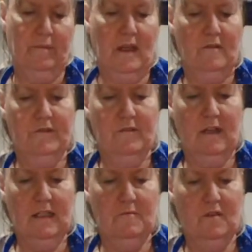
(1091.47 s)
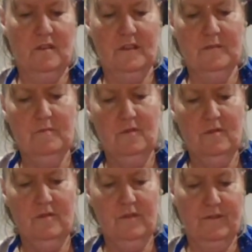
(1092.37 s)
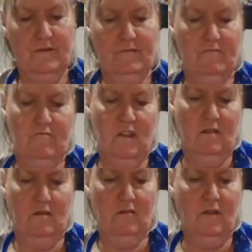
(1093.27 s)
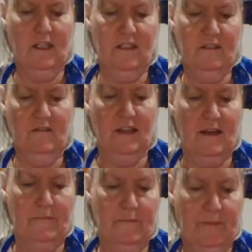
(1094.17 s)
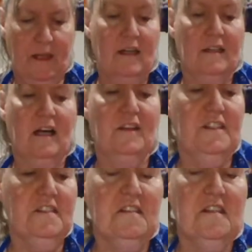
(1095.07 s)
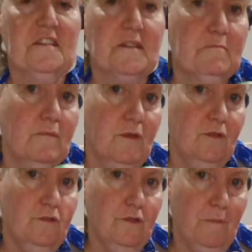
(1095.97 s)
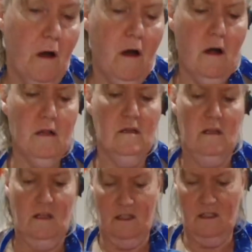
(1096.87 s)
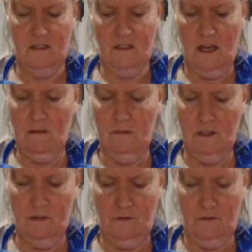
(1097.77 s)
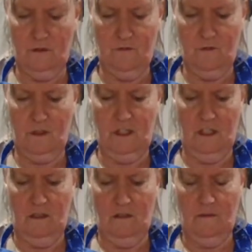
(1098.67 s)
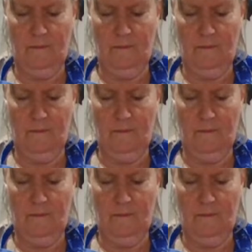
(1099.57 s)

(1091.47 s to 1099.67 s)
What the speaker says: If you want it more smooth, go ahead and do that. Now this is a smooth ball. It's not one of those really